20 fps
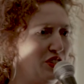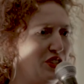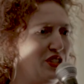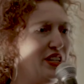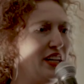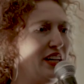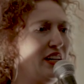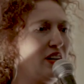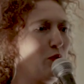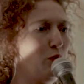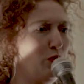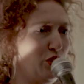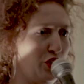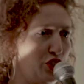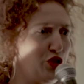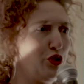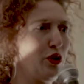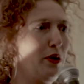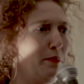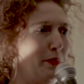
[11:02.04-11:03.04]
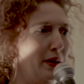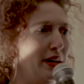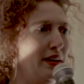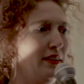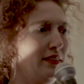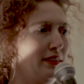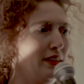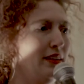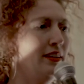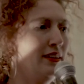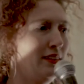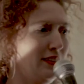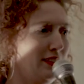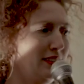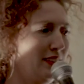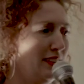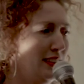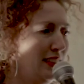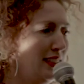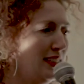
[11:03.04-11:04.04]
stick with stripping.
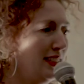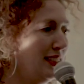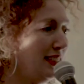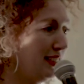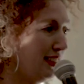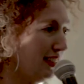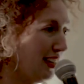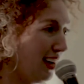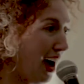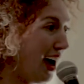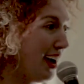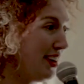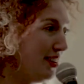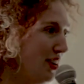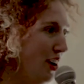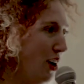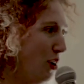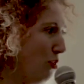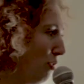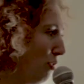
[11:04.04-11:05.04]
I know,